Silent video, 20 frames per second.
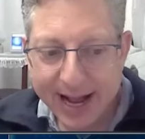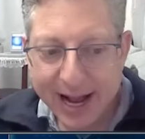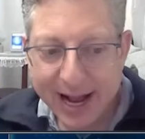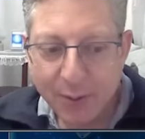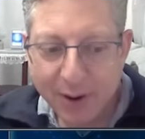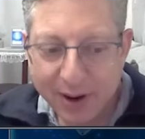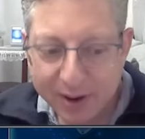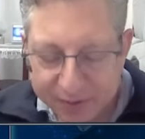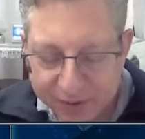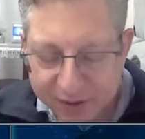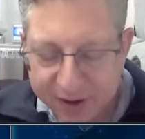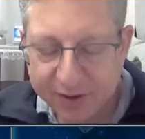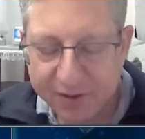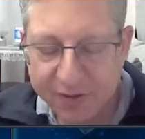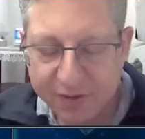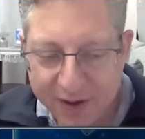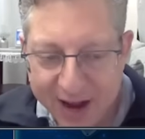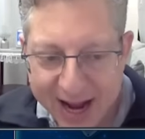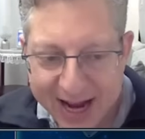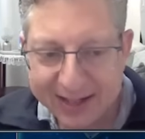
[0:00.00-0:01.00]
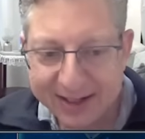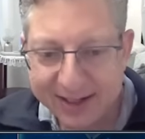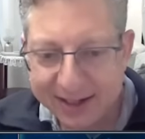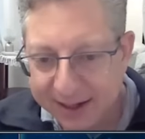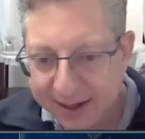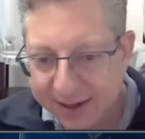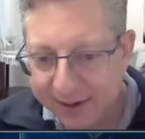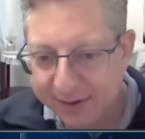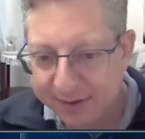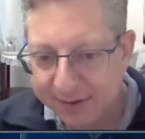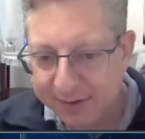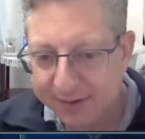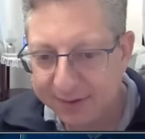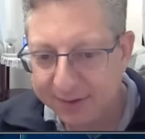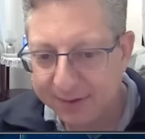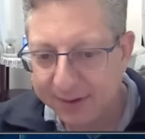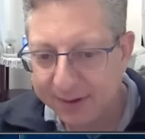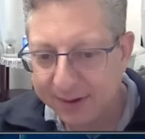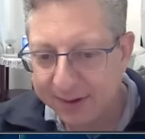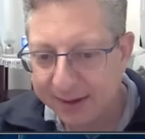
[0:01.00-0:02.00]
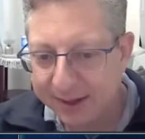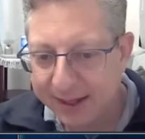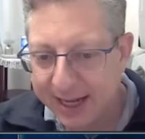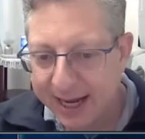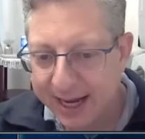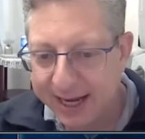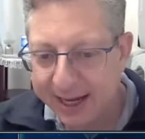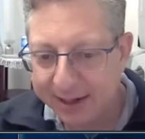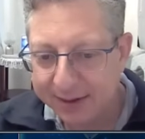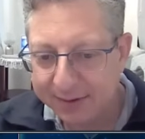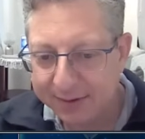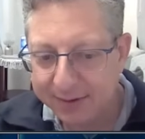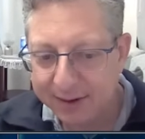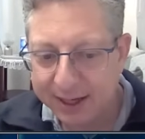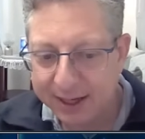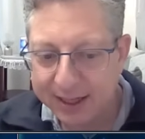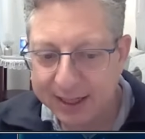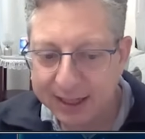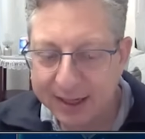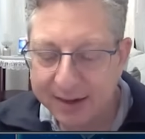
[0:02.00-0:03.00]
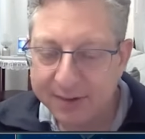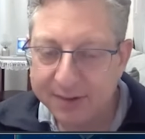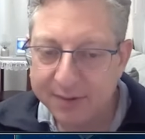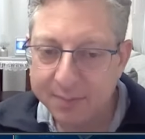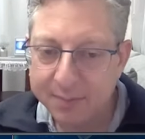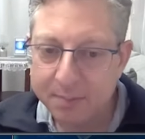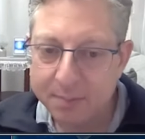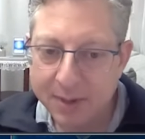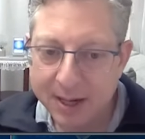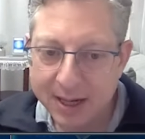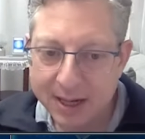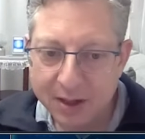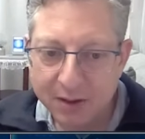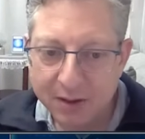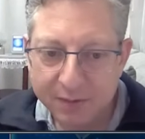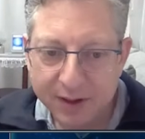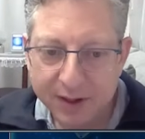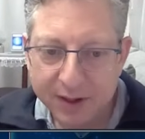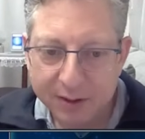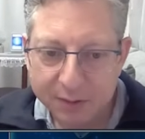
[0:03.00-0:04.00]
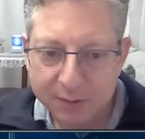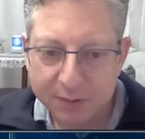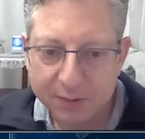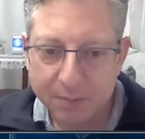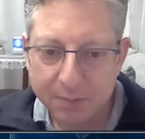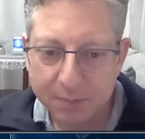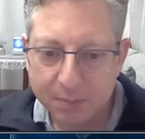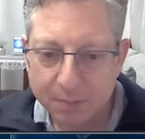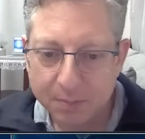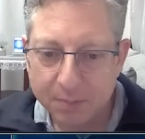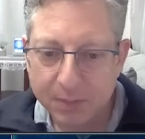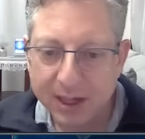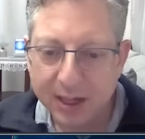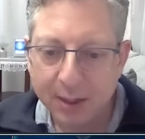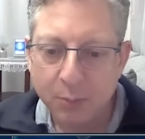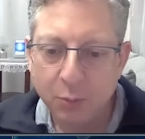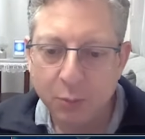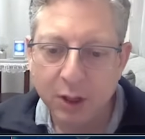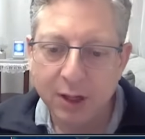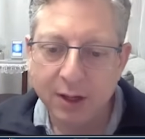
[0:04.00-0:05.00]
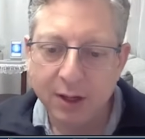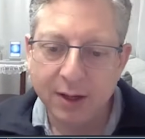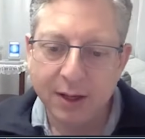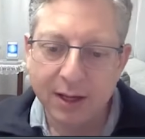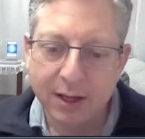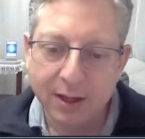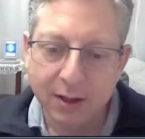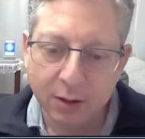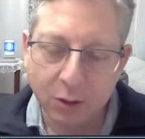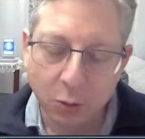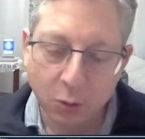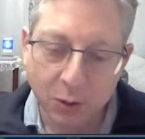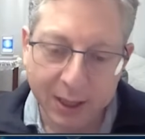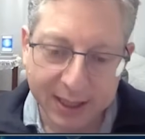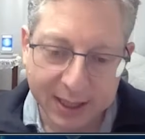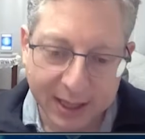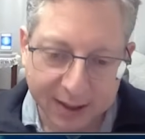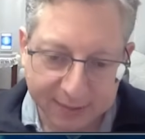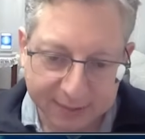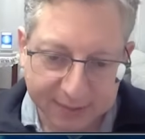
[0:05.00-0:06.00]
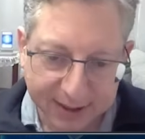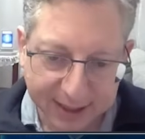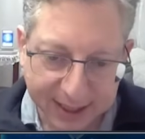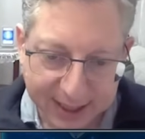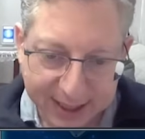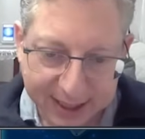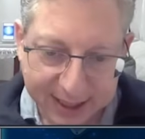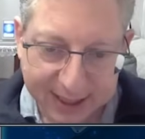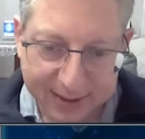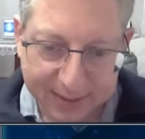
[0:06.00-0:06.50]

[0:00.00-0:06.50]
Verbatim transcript: However, the fact is that at least many of us become really lonely and isolated.